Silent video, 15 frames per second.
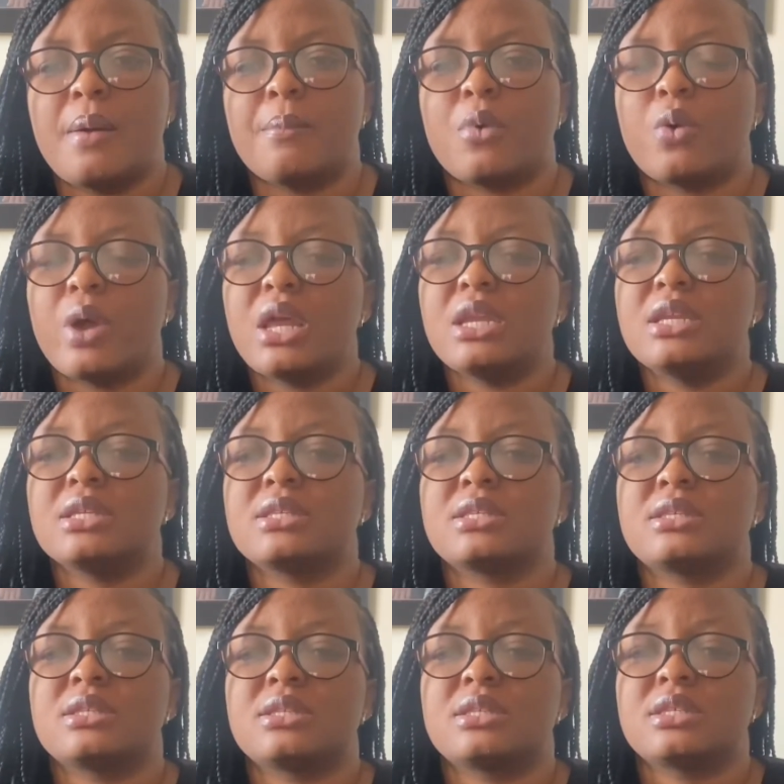But when it's
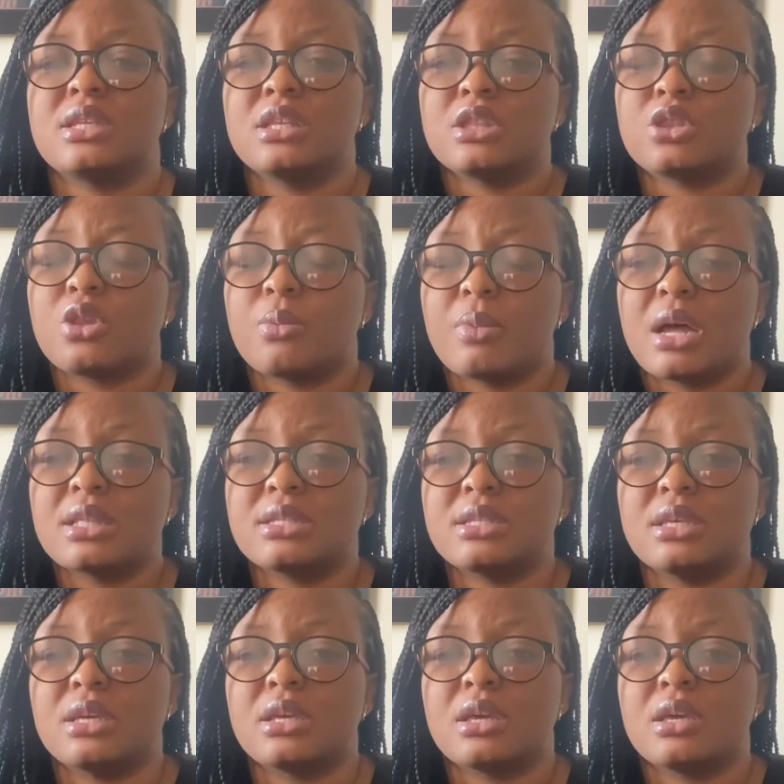
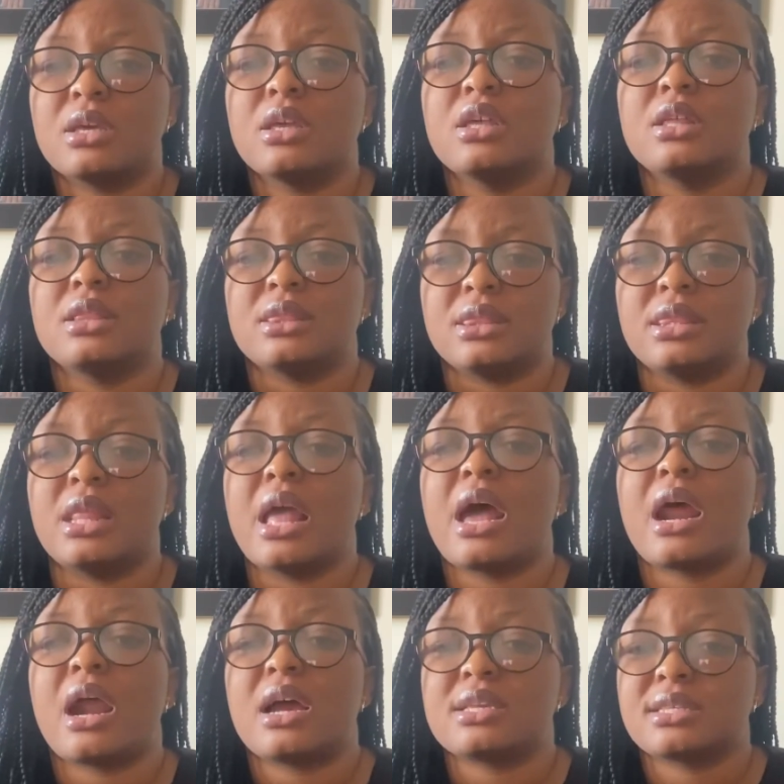symptomatic,
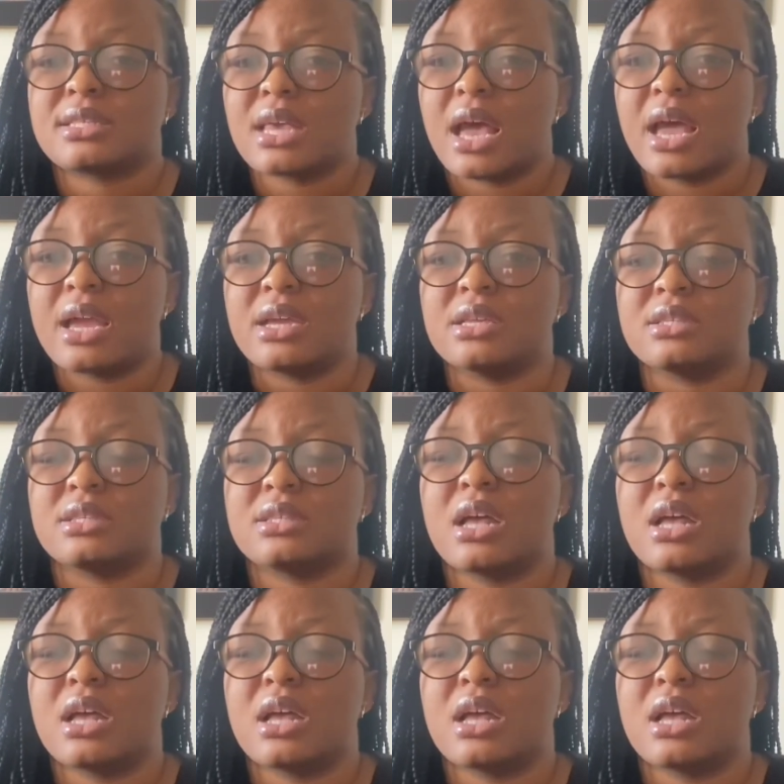there are signs.